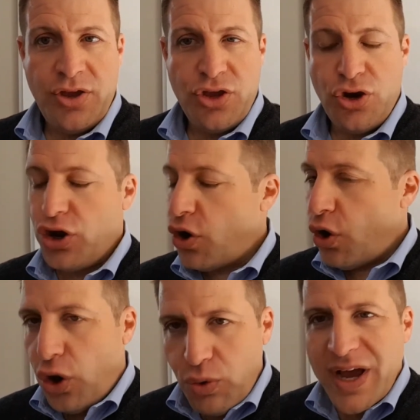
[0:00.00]
You've got to
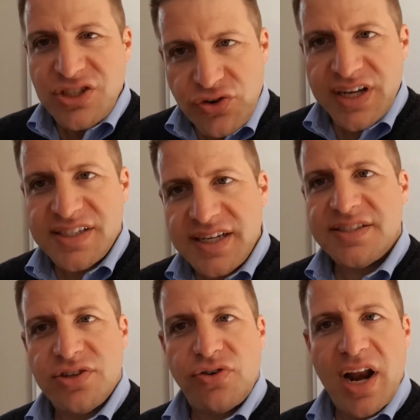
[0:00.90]
always
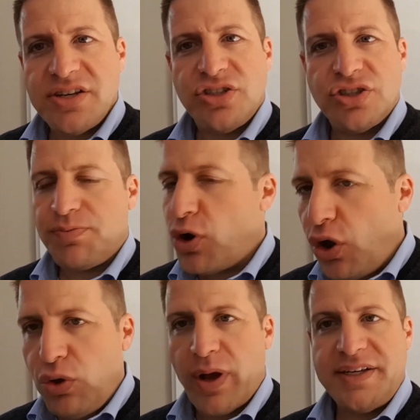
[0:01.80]
reassess the relationship,
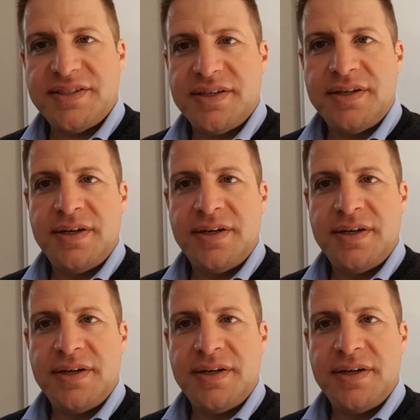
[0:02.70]
always.